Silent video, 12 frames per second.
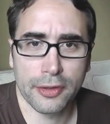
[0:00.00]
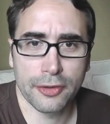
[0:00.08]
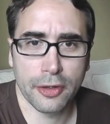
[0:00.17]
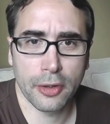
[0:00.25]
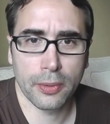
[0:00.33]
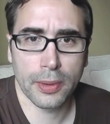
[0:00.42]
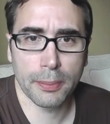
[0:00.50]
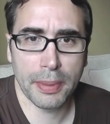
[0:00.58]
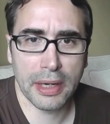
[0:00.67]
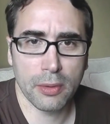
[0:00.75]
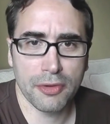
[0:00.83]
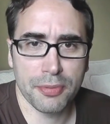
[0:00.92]
So
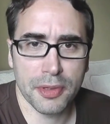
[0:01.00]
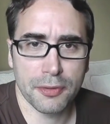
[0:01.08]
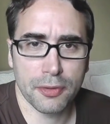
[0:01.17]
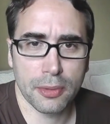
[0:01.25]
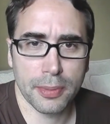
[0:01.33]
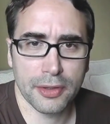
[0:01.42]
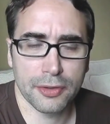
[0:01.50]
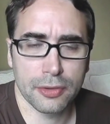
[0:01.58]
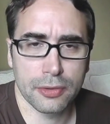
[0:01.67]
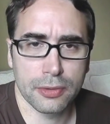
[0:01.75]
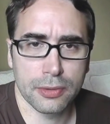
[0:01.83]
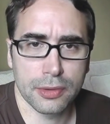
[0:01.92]
bear with me for about
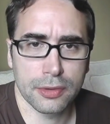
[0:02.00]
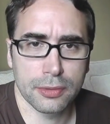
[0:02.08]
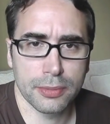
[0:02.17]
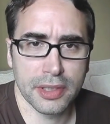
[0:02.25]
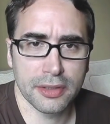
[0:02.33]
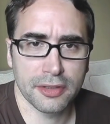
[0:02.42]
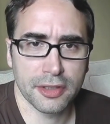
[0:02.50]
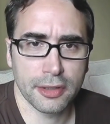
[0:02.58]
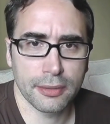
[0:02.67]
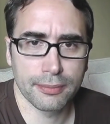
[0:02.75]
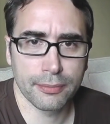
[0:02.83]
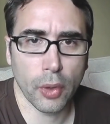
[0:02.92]
two minutes
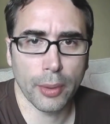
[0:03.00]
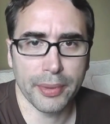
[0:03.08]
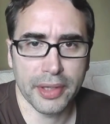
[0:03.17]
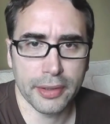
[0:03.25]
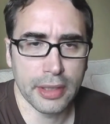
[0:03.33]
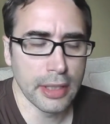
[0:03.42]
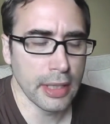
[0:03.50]
here, well, a minute,